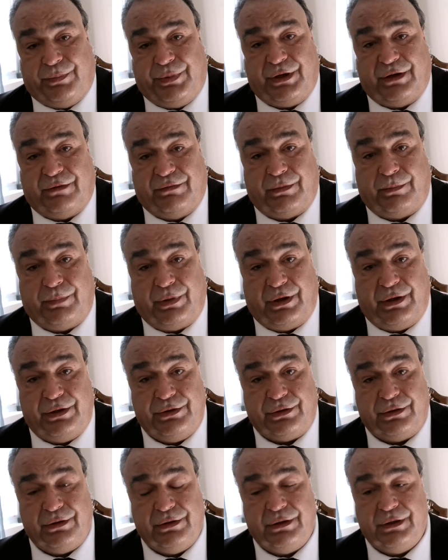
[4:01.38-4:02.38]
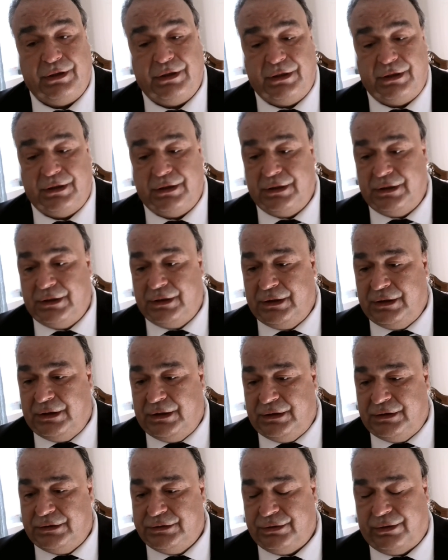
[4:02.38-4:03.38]
bit of a bother.
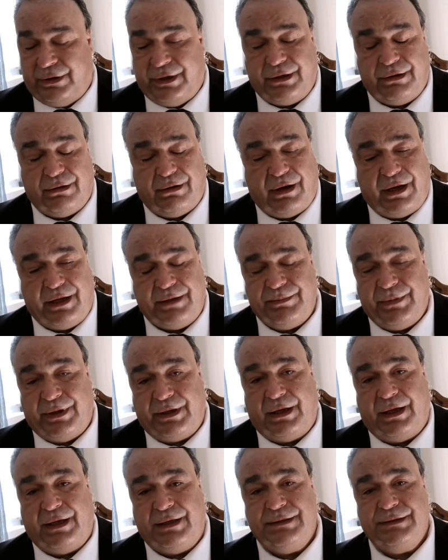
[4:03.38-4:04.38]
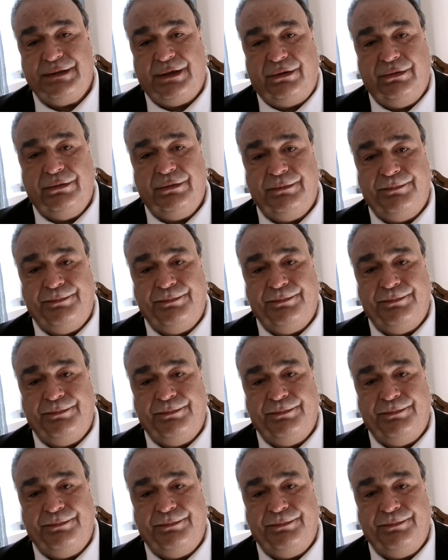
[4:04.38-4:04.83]
So I cried my eyes out.